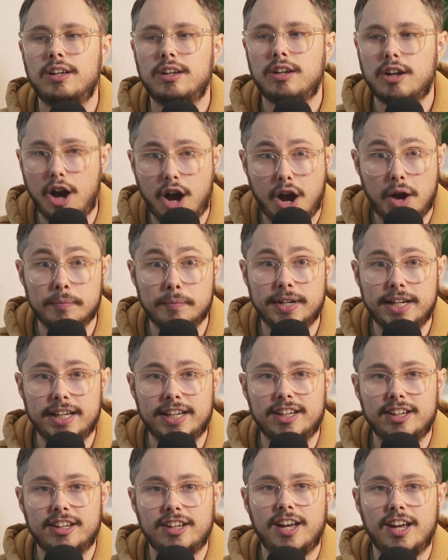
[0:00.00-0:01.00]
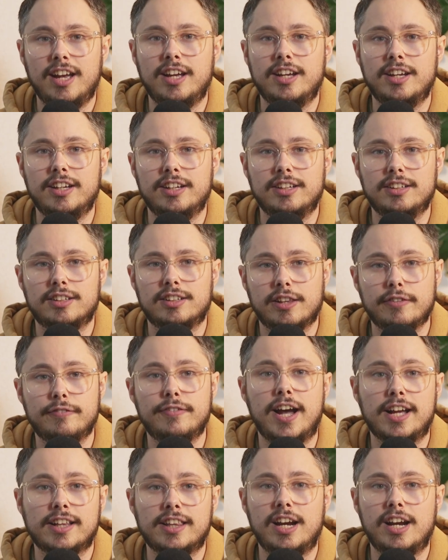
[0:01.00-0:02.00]
comedy and the
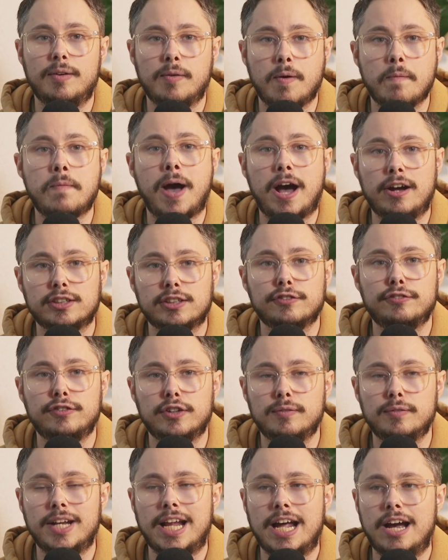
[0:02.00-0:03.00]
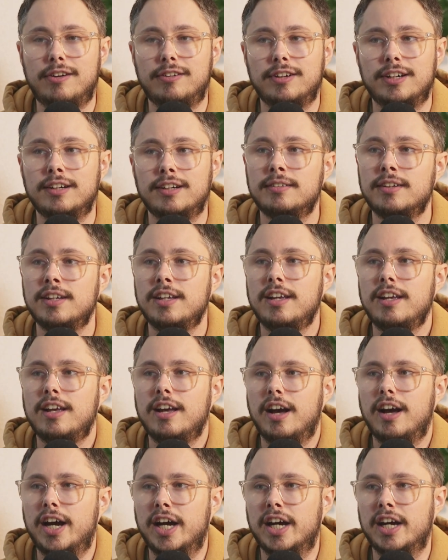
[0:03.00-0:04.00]
fact that I'm about to film an hour.
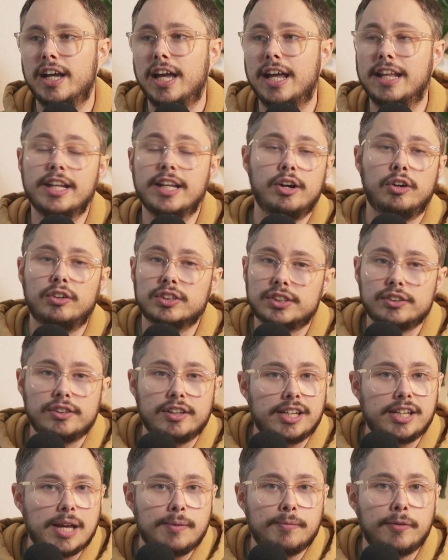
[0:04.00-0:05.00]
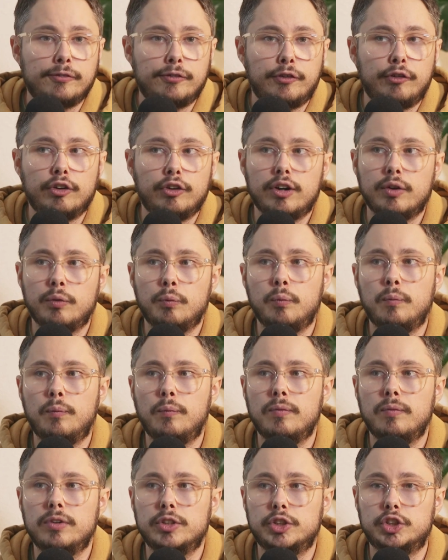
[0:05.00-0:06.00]
And then also the day before,
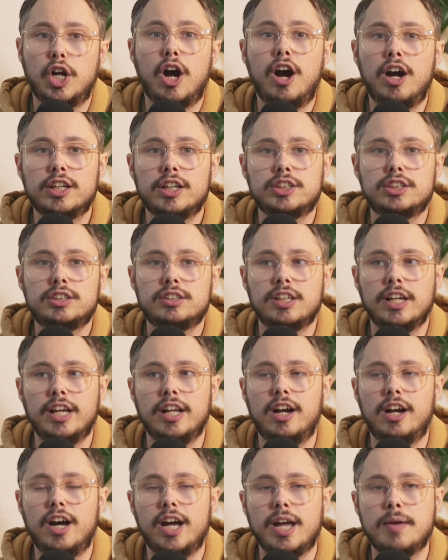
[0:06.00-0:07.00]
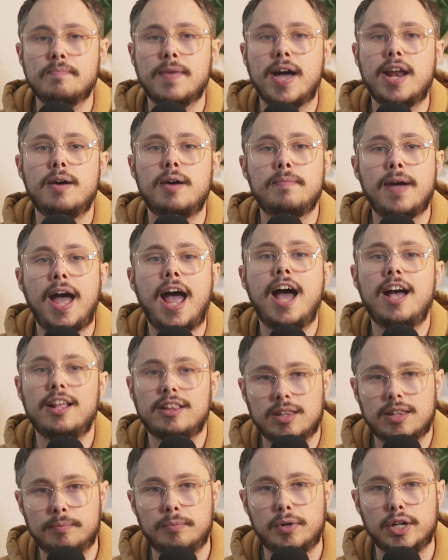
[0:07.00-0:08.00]
Josh and I met up
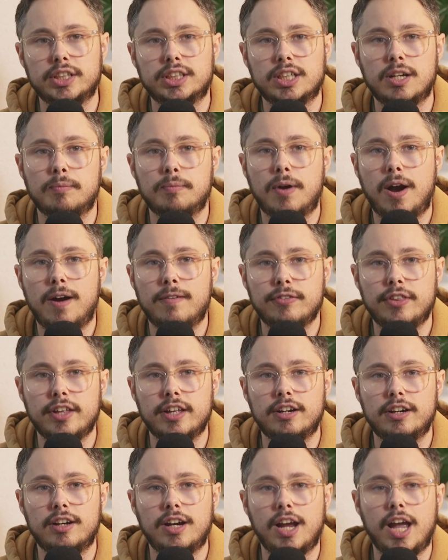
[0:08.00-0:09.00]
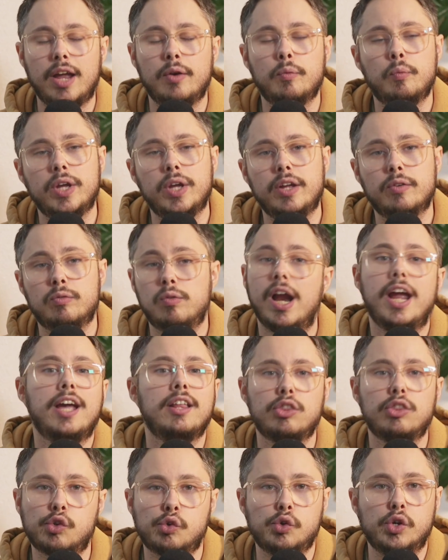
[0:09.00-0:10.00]
at the Bridge Improv Theater, and we ran
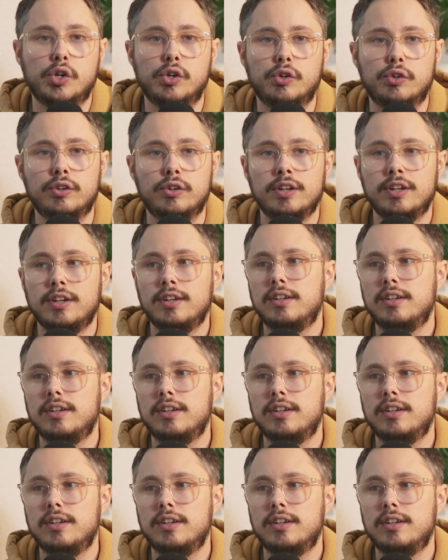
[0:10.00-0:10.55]
through